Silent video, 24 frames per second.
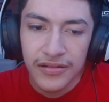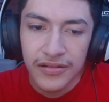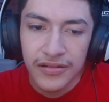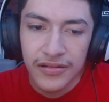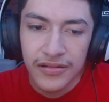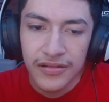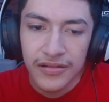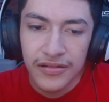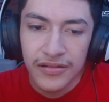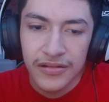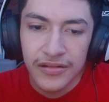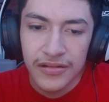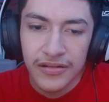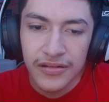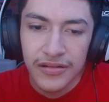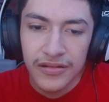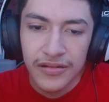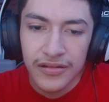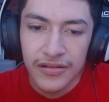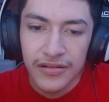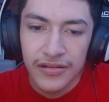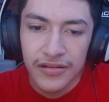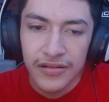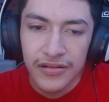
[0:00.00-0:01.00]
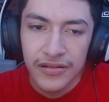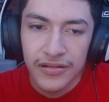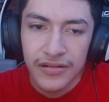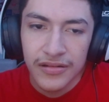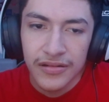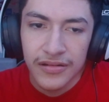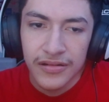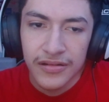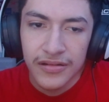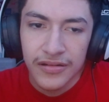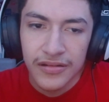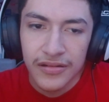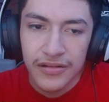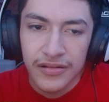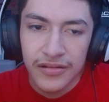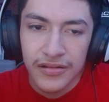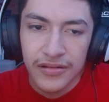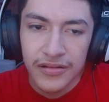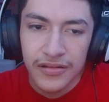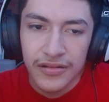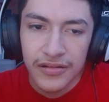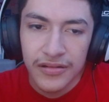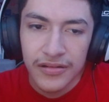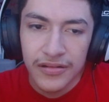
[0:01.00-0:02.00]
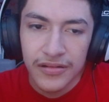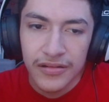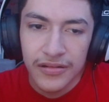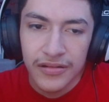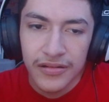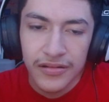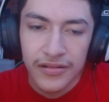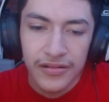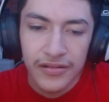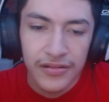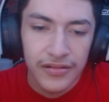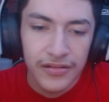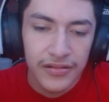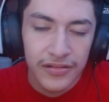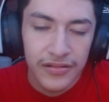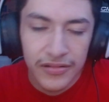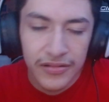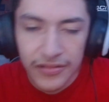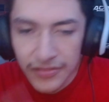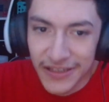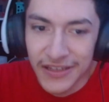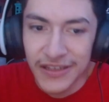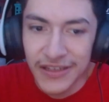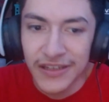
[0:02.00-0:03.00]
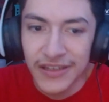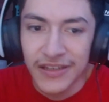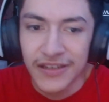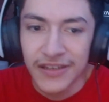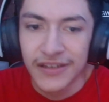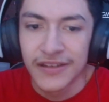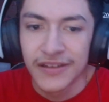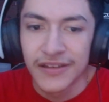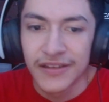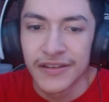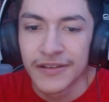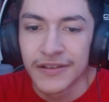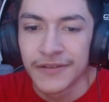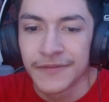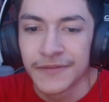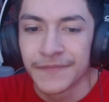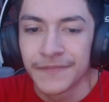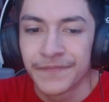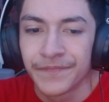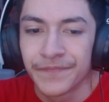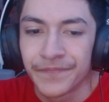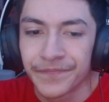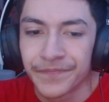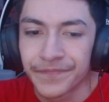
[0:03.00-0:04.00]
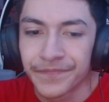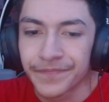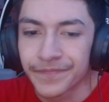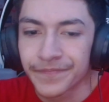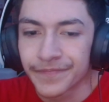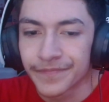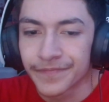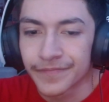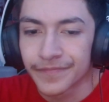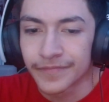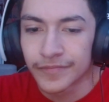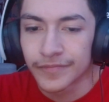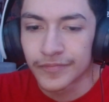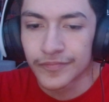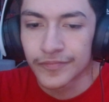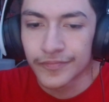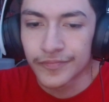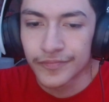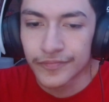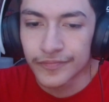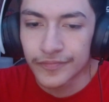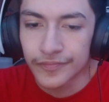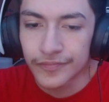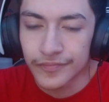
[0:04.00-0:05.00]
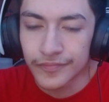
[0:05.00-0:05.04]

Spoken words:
(silence)